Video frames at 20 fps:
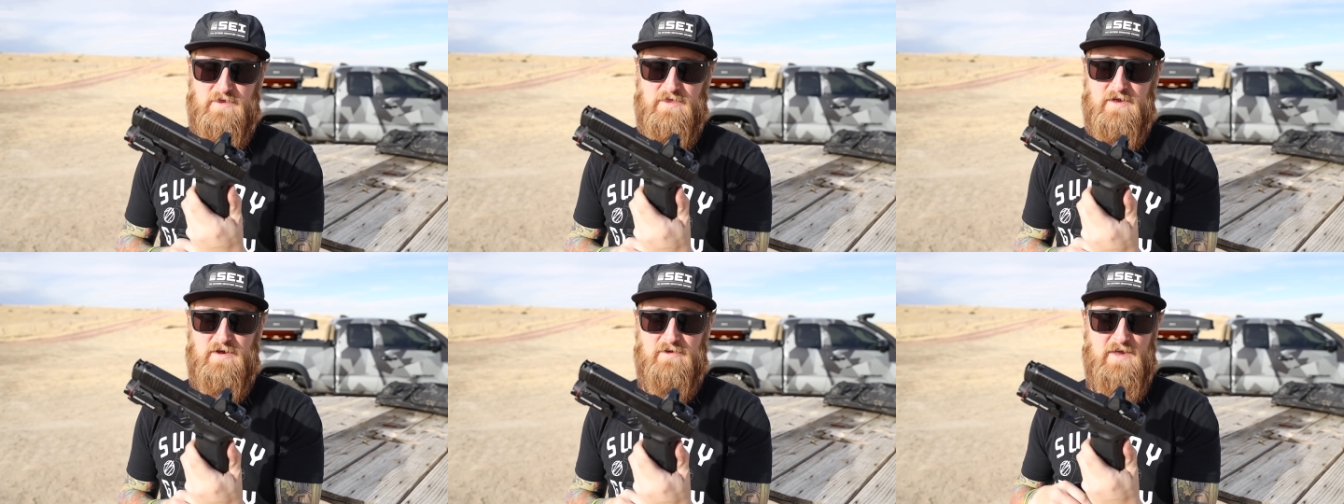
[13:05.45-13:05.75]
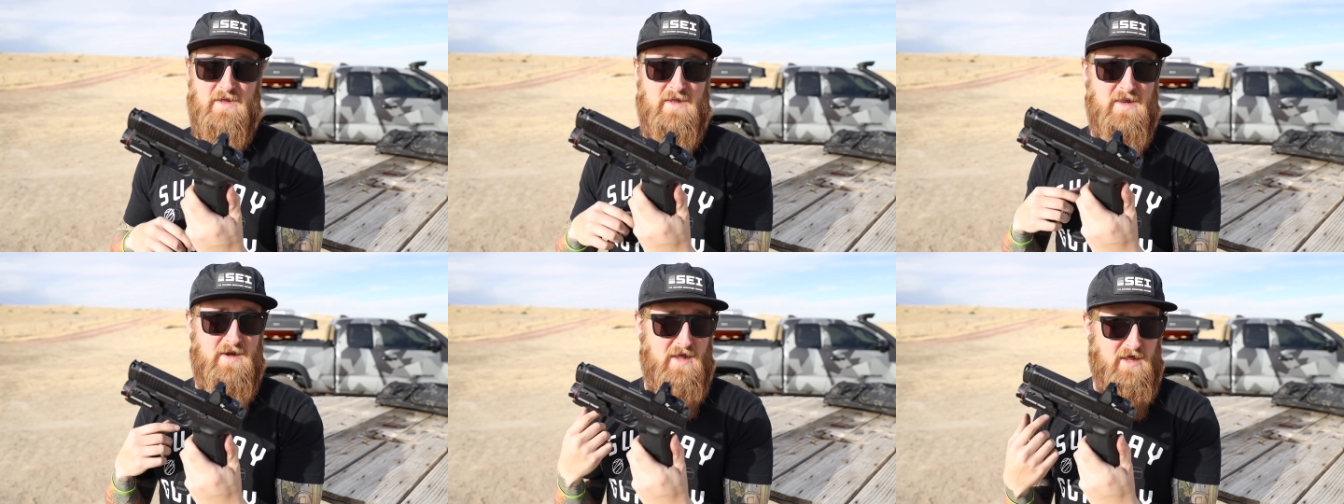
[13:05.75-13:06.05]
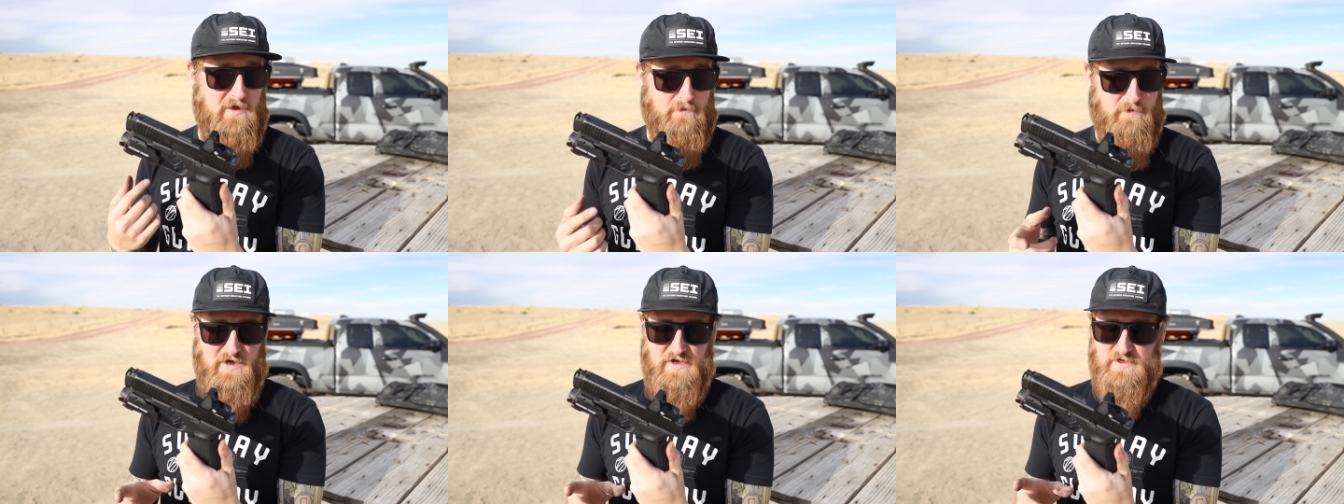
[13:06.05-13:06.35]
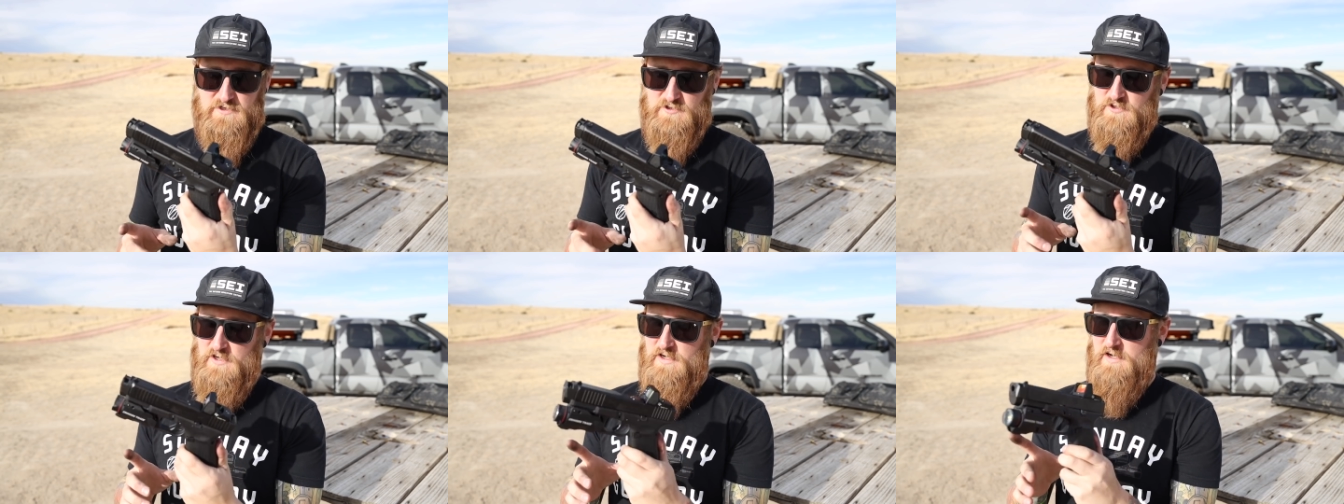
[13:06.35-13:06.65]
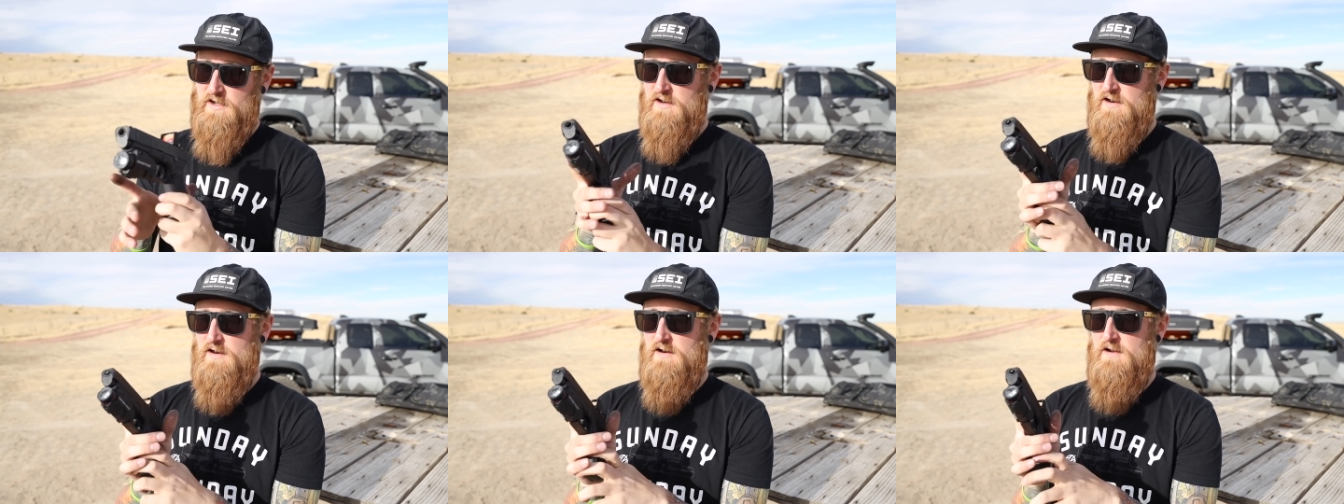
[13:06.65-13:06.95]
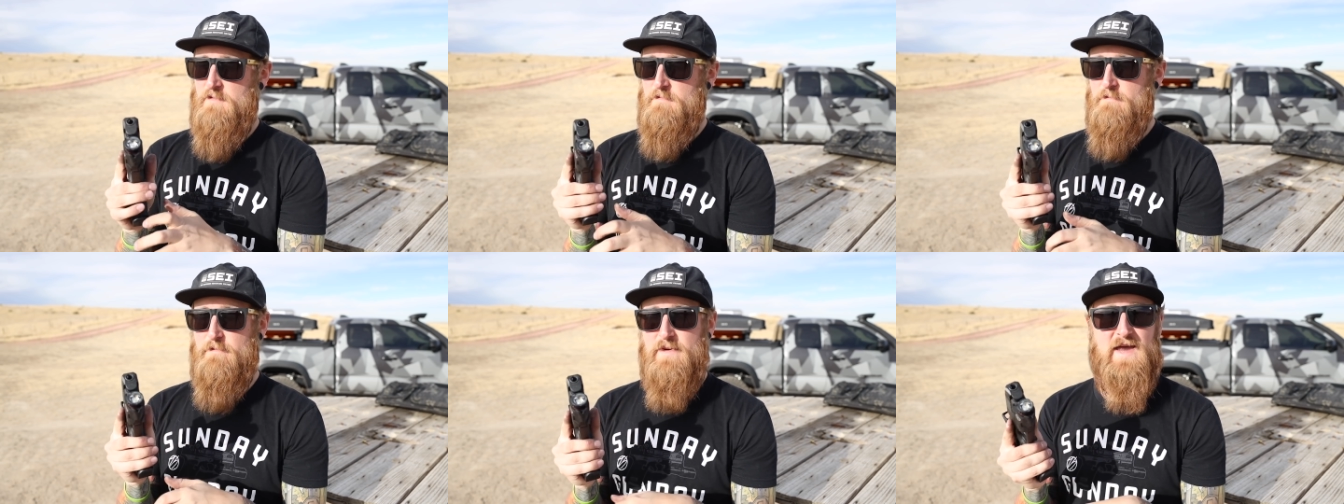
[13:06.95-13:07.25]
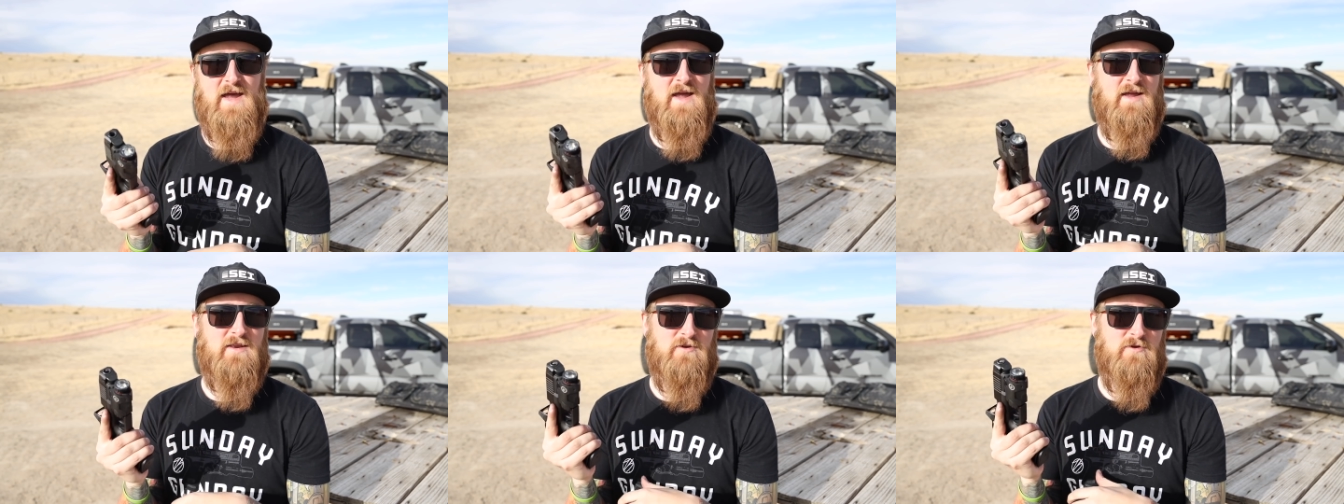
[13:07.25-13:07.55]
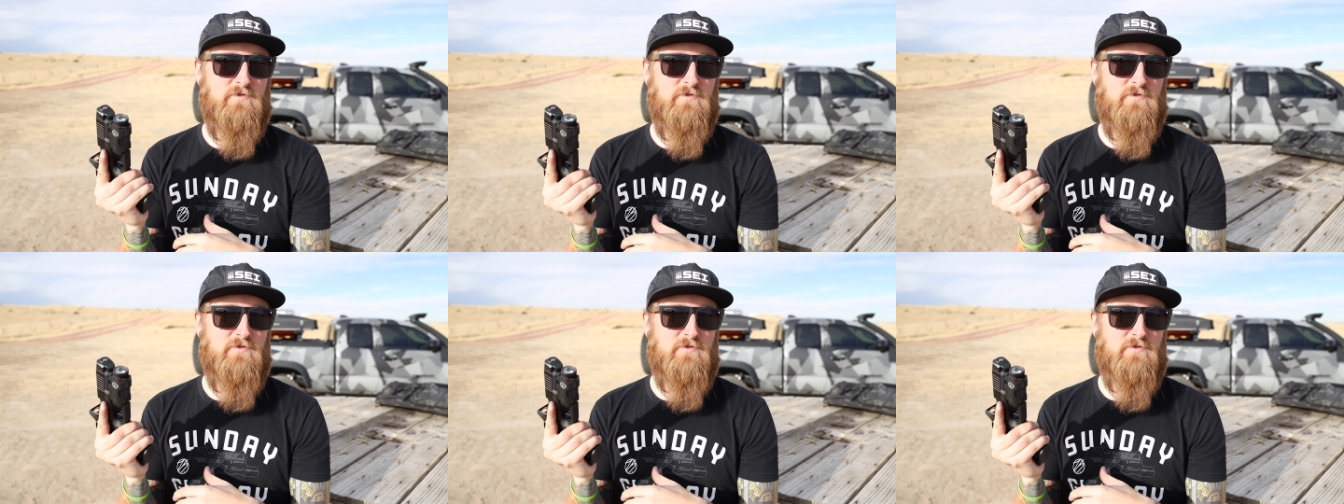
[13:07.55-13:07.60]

in there like an Apex trigger, man,